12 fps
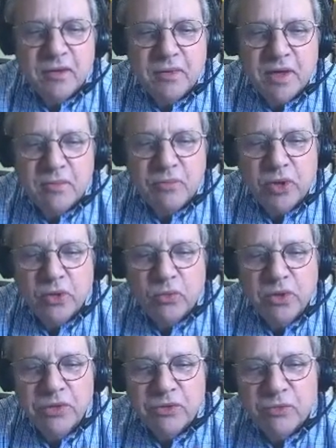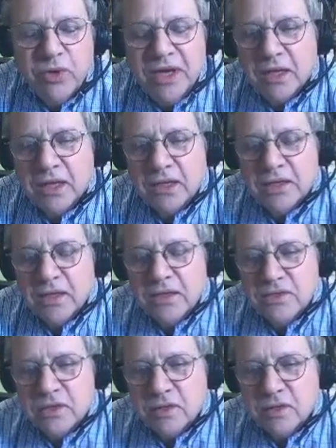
about 0.13 gigatons